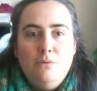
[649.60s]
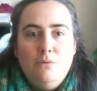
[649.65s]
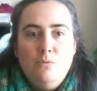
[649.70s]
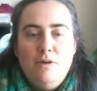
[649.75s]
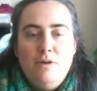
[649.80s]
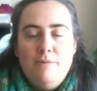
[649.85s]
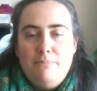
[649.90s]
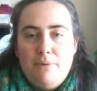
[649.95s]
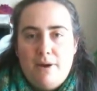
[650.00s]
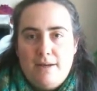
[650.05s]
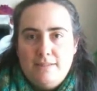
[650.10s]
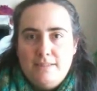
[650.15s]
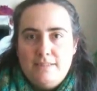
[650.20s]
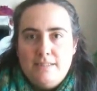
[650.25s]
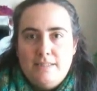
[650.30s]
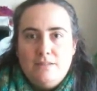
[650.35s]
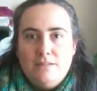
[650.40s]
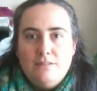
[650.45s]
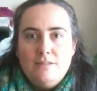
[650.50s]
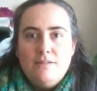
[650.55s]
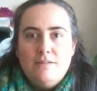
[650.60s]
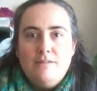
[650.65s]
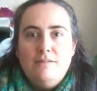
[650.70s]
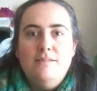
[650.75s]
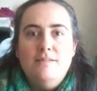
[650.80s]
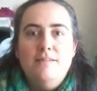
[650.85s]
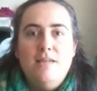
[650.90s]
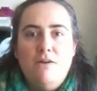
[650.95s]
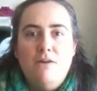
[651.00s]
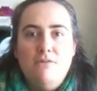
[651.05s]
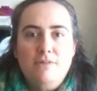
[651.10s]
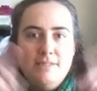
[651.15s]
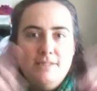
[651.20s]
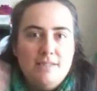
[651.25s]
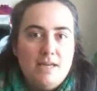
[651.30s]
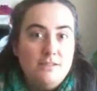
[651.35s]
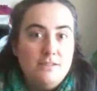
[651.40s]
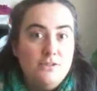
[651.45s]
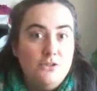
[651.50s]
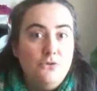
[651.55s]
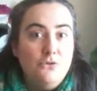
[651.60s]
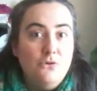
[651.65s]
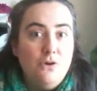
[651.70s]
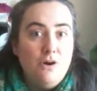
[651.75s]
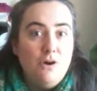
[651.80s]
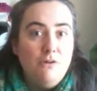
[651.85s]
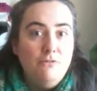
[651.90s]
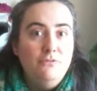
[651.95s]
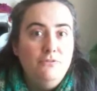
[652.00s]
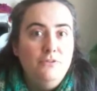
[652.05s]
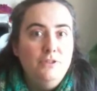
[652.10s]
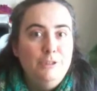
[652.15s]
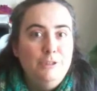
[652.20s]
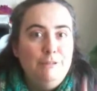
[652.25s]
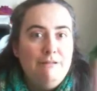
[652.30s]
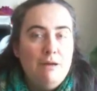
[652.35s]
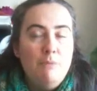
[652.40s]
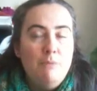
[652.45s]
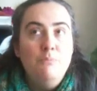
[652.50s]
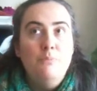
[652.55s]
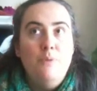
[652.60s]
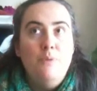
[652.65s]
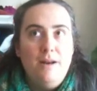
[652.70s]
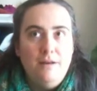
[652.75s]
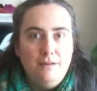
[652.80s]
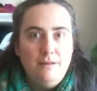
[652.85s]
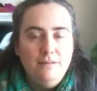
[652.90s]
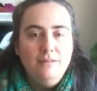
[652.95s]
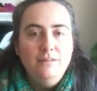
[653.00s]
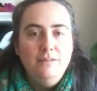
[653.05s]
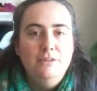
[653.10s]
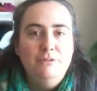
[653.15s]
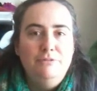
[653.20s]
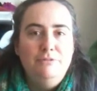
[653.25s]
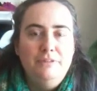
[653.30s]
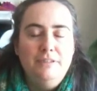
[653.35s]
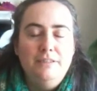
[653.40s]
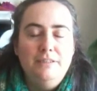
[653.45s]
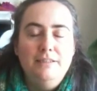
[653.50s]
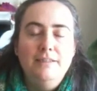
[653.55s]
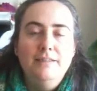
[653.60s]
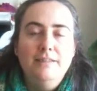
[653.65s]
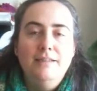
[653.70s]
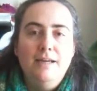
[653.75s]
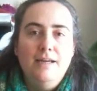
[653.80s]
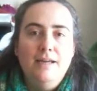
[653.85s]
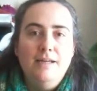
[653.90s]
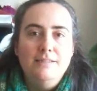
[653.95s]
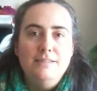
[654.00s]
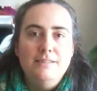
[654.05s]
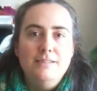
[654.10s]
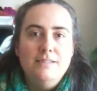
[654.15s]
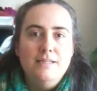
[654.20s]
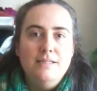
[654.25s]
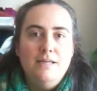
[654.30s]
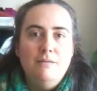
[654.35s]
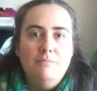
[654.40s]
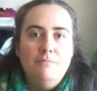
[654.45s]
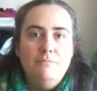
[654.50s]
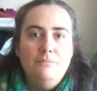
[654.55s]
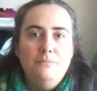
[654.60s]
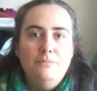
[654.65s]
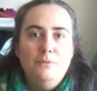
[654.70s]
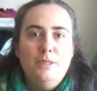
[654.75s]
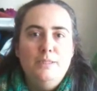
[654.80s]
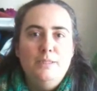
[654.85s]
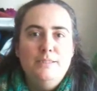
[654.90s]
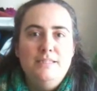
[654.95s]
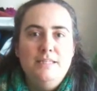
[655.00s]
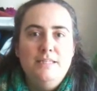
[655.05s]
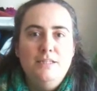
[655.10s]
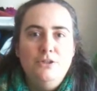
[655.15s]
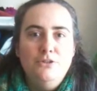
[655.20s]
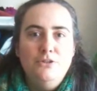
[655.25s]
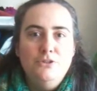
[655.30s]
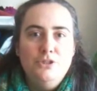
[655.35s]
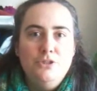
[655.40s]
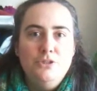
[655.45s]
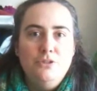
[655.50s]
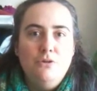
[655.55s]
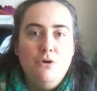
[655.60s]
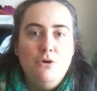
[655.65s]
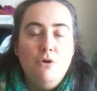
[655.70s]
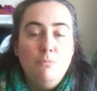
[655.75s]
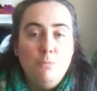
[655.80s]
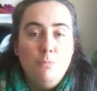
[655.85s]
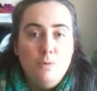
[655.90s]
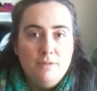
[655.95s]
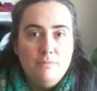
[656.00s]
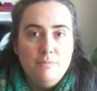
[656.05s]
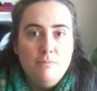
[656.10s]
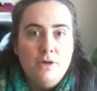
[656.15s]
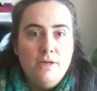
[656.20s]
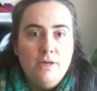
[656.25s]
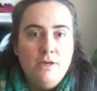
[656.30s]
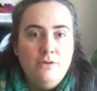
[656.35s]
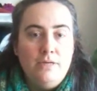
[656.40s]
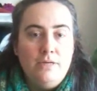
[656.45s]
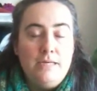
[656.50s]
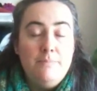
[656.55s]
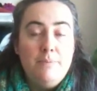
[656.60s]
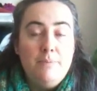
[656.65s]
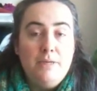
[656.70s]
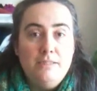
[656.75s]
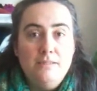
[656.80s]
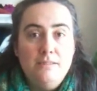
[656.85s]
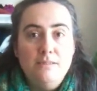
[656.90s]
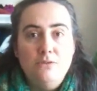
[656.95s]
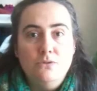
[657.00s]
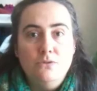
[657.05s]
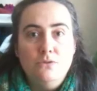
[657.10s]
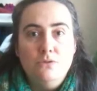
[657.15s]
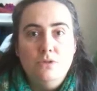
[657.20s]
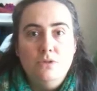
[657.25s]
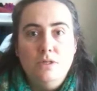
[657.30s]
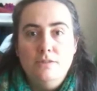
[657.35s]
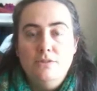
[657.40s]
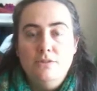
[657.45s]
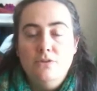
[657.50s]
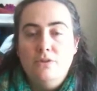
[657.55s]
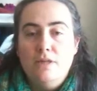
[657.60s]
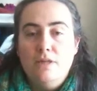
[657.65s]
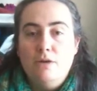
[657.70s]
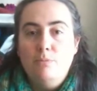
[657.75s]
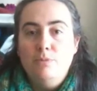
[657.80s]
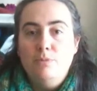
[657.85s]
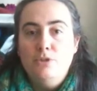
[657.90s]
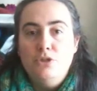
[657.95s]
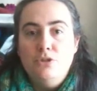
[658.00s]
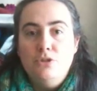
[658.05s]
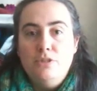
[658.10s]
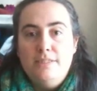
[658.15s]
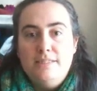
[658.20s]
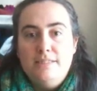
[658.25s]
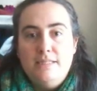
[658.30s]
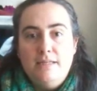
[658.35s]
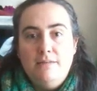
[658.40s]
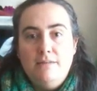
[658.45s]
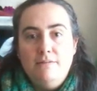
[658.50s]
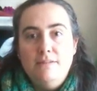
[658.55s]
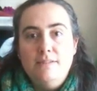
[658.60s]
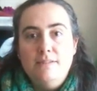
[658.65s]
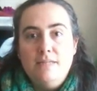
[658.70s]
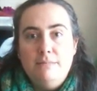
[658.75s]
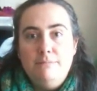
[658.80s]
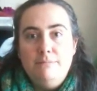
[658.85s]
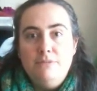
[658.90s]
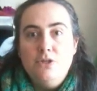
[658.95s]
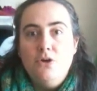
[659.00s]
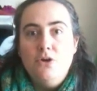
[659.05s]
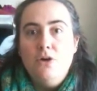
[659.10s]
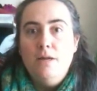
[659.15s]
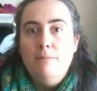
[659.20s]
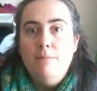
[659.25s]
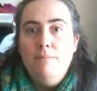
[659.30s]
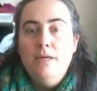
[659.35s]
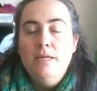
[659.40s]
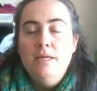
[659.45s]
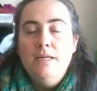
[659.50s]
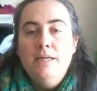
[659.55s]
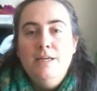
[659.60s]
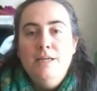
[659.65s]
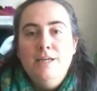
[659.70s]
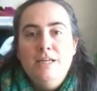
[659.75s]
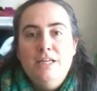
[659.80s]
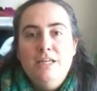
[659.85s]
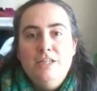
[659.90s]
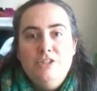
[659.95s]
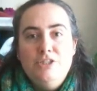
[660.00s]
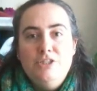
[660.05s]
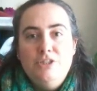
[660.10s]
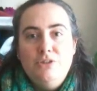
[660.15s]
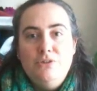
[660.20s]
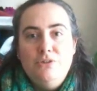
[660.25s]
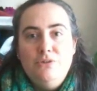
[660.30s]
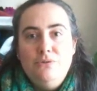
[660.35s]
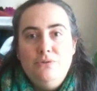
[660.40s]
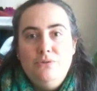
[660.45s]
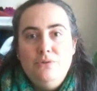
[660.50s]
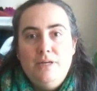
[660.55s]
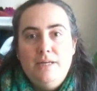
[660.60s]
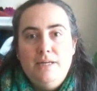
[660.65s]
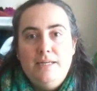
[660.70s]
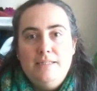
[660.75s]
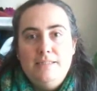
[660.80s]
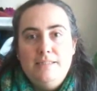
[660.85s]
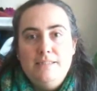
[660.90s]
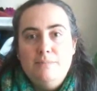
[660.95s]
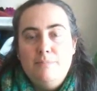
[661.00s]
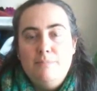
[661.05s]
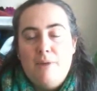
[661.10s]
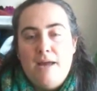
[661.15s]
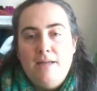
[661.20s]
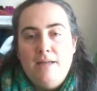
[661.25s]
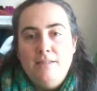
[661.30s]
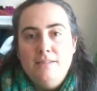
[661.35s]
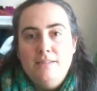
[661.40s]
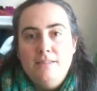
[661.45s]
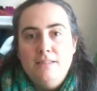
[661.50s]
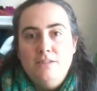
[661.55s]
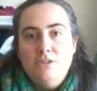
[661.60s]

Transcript: rebranded it under the Sara's Textograph umbrella, if you like, and continued on with my own eBay store. I took that opportunity at the same time to expand